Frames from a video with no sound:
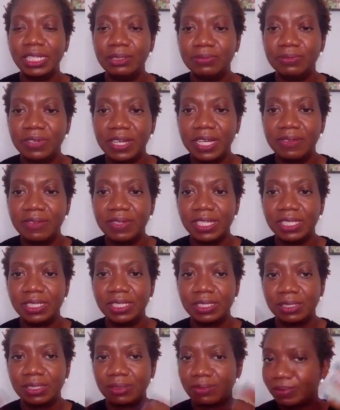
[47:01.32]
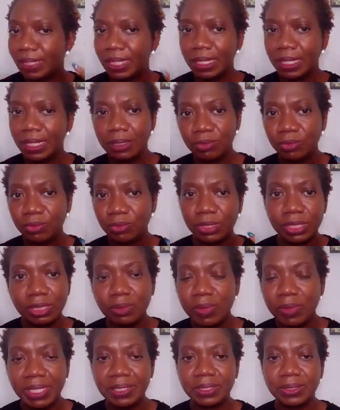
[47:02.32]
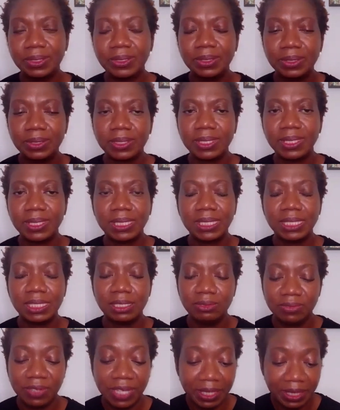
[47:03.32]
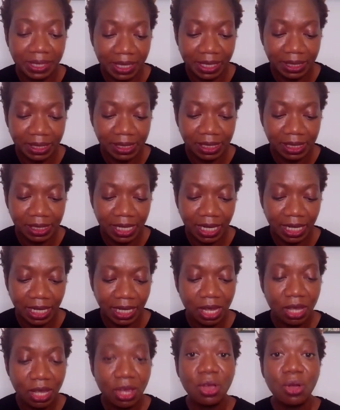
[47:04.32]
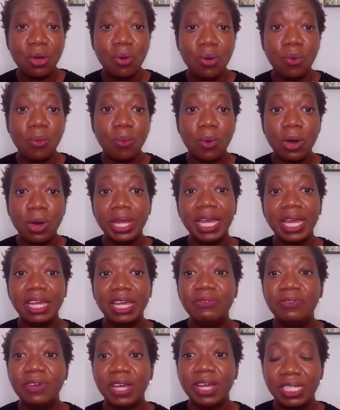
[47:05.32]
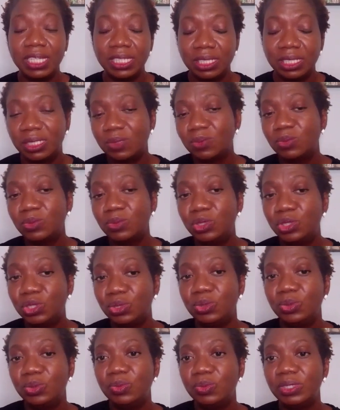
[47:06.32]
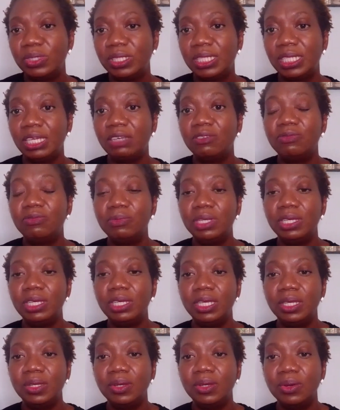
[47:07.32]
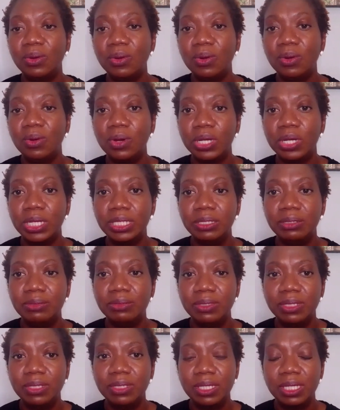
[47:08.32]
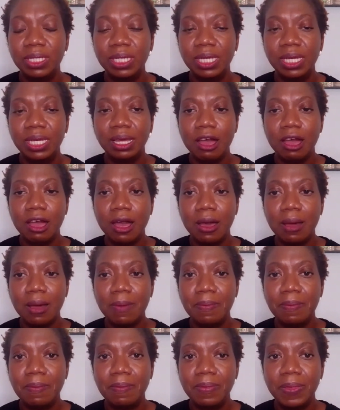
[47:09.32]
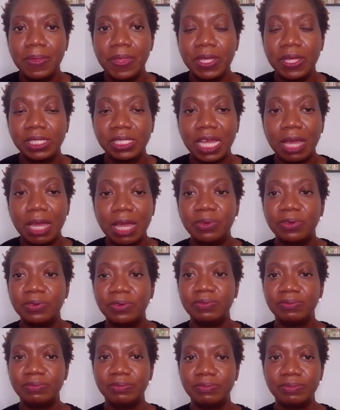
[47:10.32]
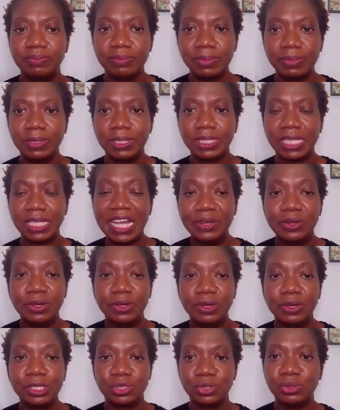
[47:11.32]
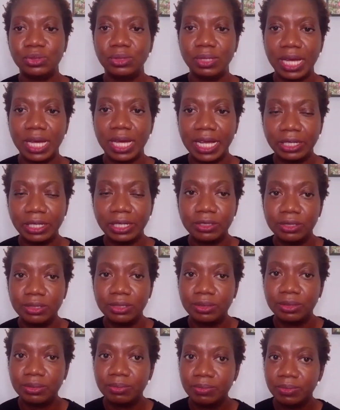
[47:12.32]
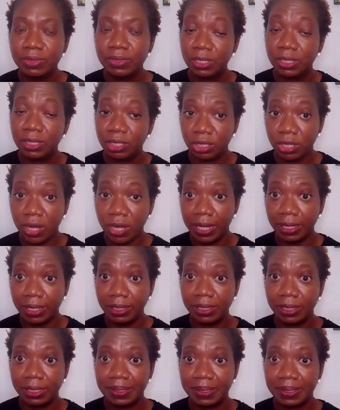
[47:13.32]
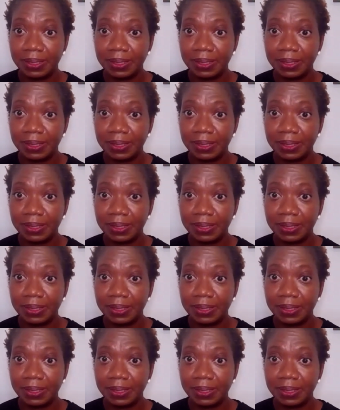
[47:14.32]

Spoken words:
to 5. That's really mental because it's in finance. Like, what advice would you give me on the type of side hustle I could start